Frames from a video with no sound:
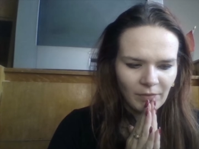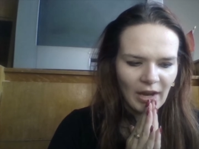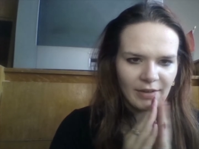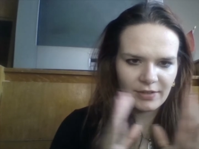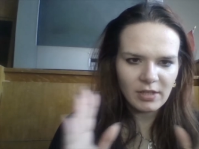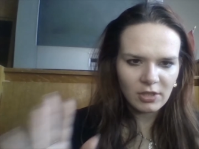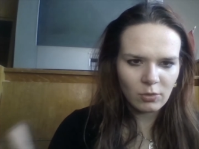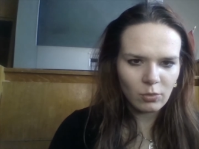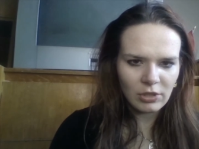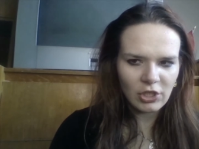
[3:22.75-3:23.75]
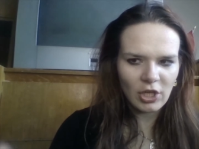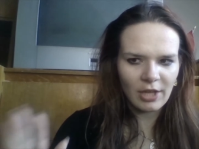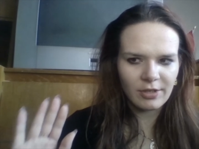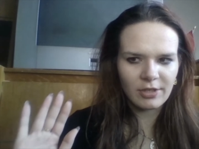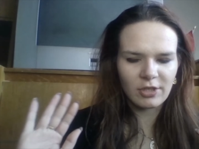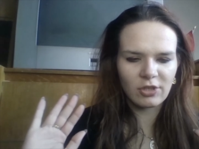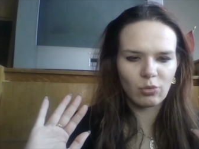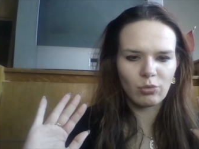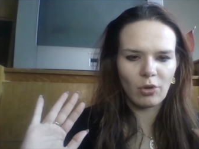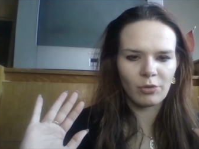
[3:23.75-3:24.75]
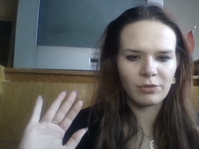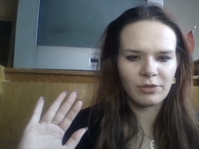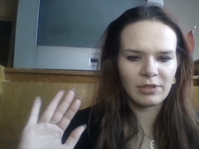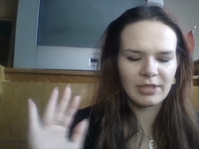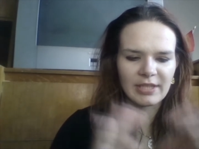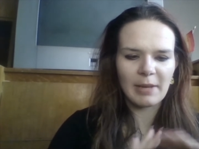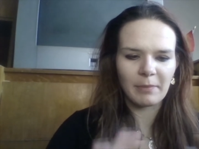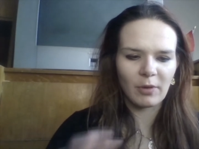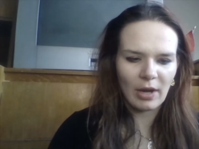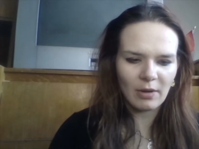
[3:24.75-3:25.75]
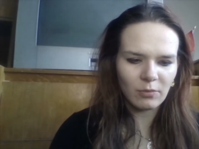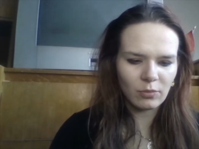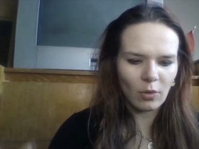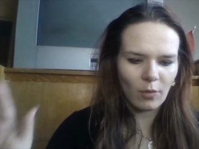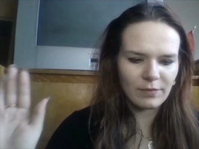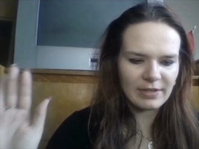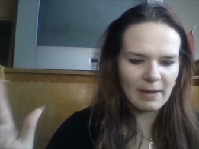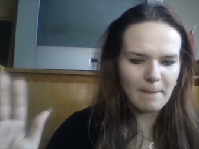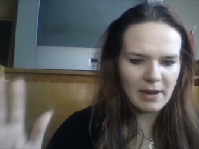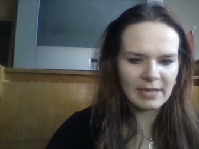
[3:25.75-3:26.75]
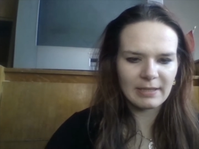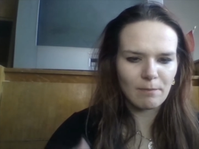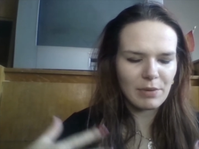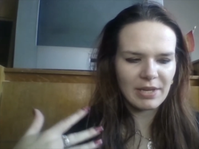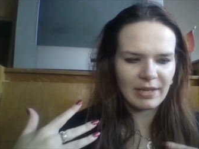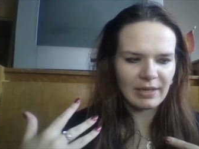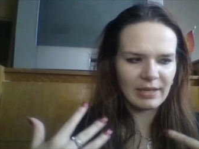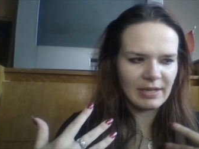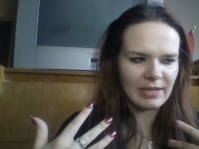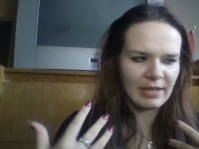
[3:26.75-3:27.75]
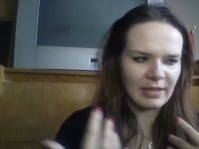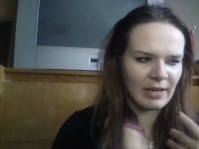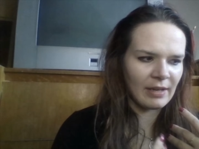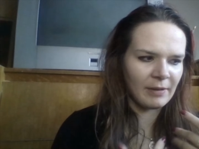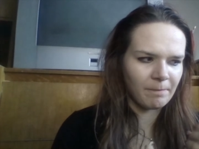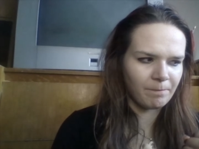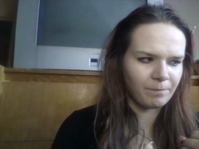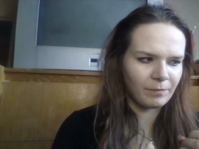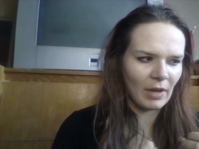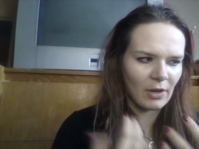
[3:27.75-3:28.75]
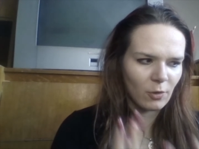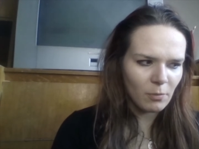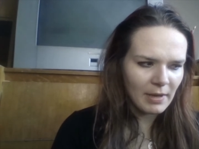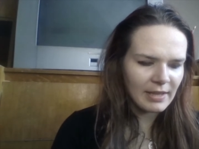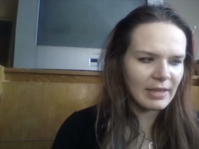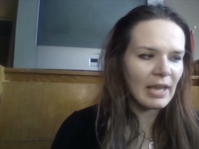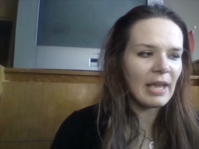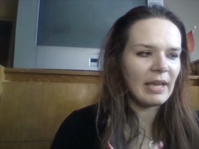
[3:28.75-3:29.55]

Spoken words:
understood each other, stood on the same ground of their parents being in an argument,